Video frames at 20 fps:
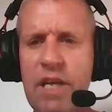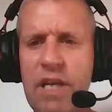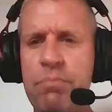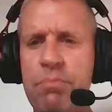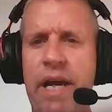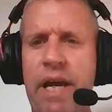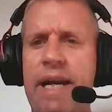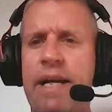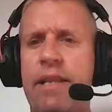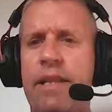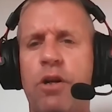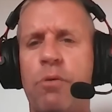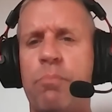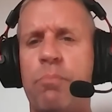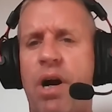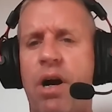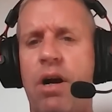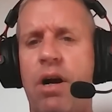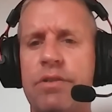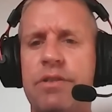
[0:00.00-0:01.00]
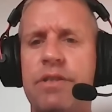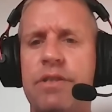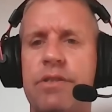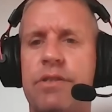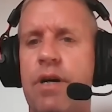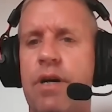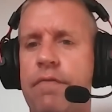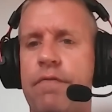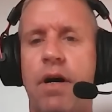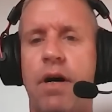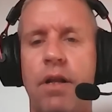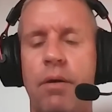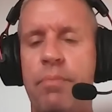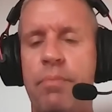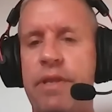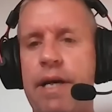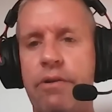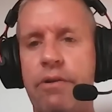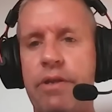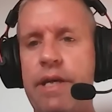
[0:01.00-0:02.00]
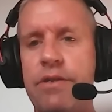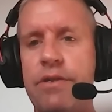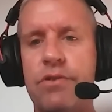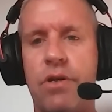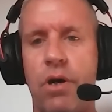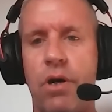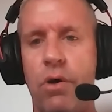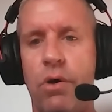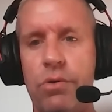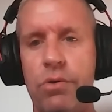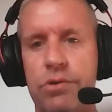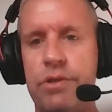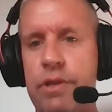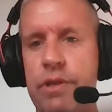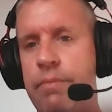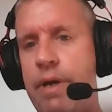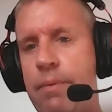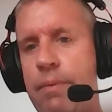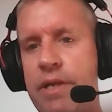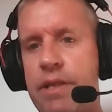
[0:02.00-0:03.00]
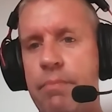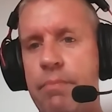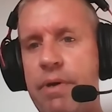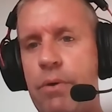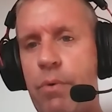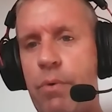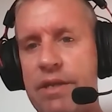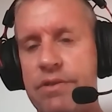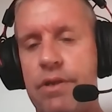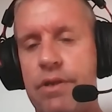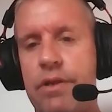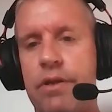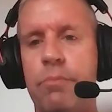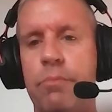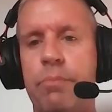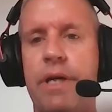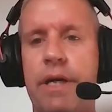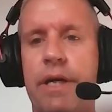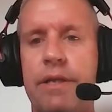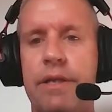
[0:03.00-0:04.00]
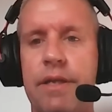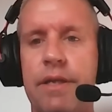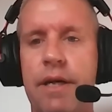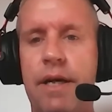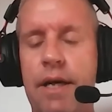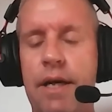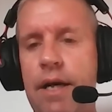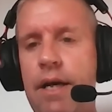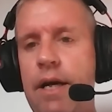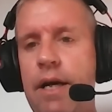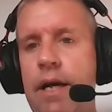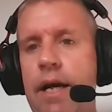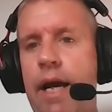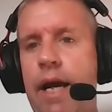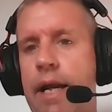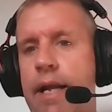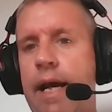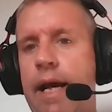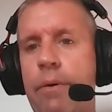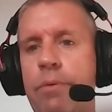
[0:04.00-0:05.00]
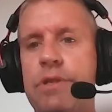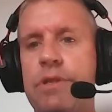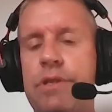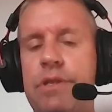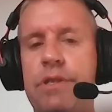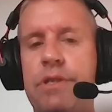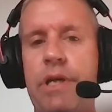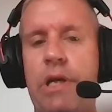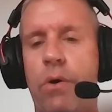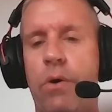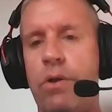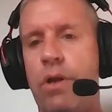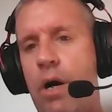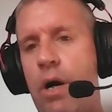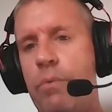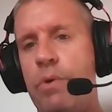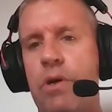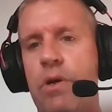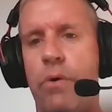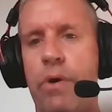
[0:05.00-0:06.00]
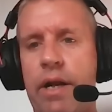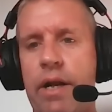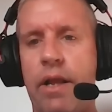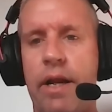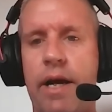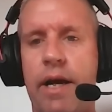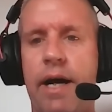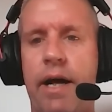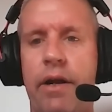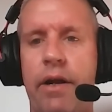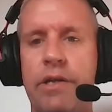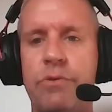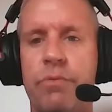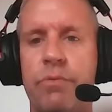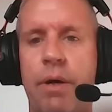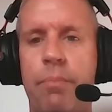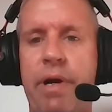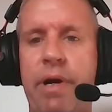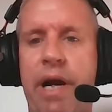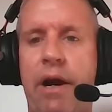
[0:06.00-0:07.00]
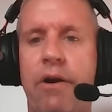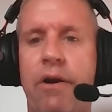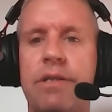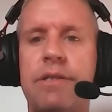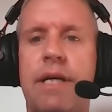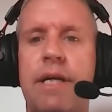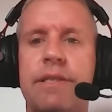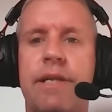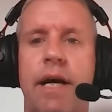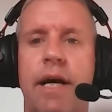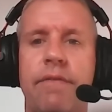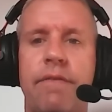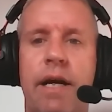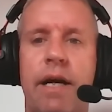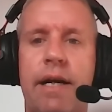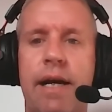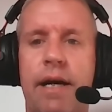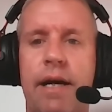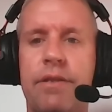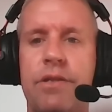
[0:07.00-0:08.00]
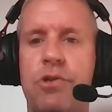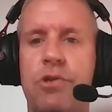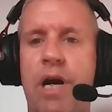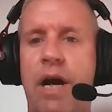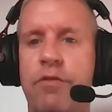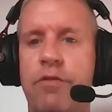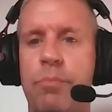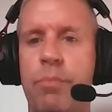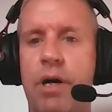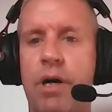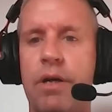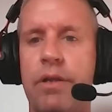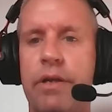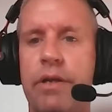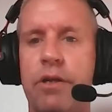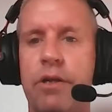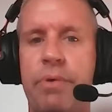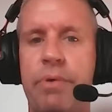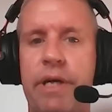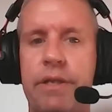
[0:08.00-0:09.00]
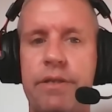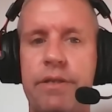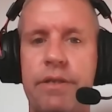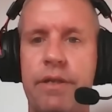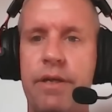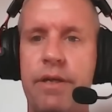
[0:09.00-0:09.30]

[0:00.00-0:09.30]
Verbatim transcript: playing in little bars and stuff all up and down the East Coast and maybe in the Midwest a little bit. And that was, you know, along with going on a lot of holidays with my parents, that's kind of I got the travel bug a little bit.